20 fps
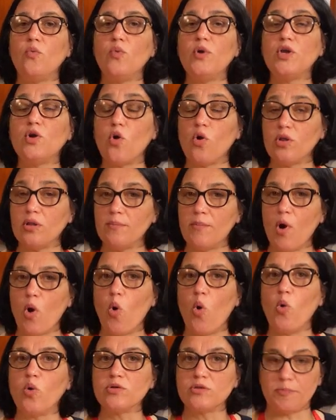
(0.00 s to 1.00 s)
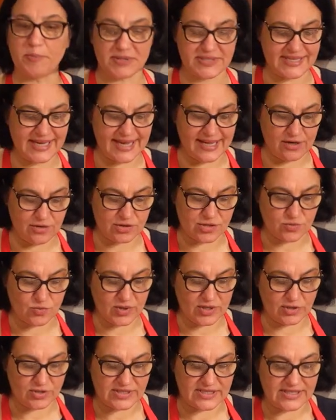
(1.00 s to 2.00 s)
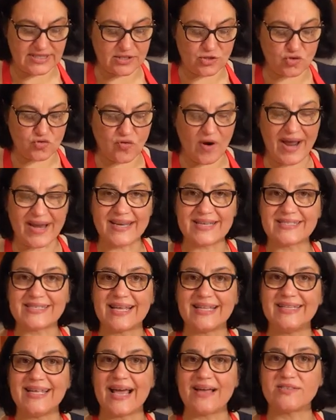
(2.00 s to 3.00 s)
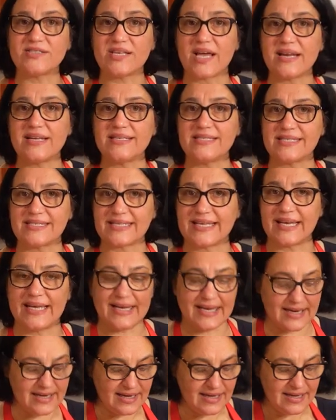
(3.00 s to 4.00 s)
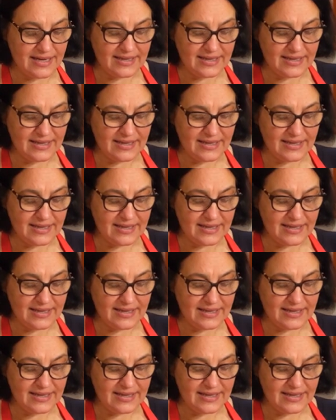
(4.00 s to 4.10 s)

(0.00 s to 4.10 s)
we call them old potatoes. When you see the dryness on the outside of the skin,